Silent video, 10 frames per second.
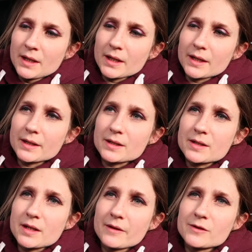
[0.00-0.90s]

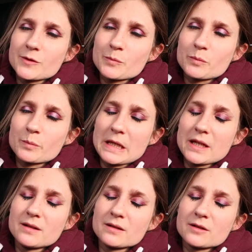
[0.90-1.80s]
and I just
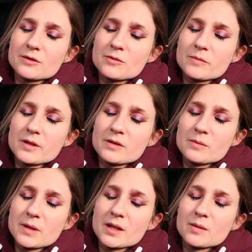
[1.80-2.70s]
been and got something
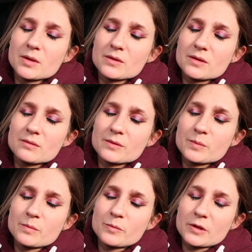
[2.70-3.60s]
to eat because I was
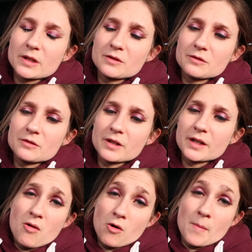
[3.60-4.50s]
pretty
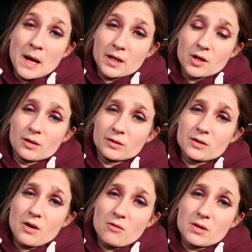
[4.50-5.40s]
hungry. Oh my god,
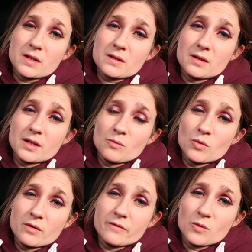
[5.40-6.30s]
honestly
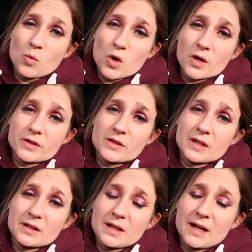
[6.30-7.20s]
one of the worst
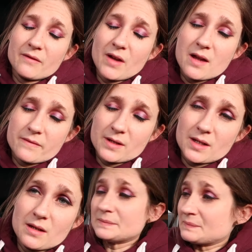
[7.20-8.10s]
things I have ever
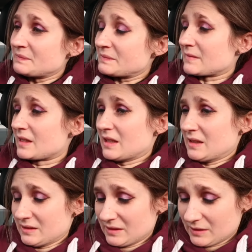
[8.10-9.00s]

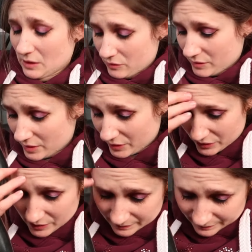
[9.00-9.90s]
eaten. Gross.